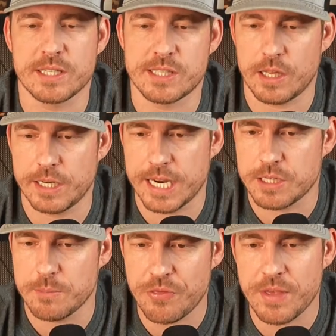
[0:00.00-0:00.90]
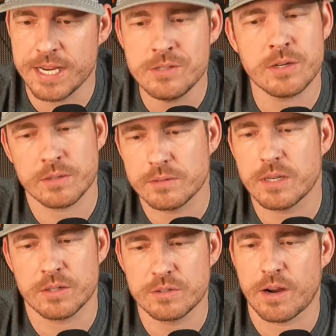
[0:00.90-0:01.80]
consolidation, but things are
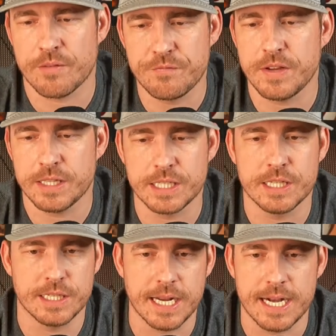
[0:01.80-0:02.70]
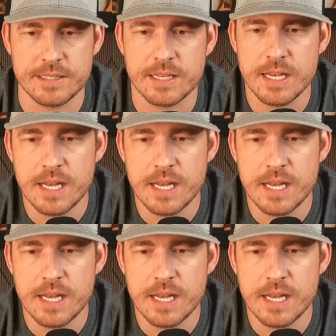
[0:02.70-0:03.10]
feeling good, guys.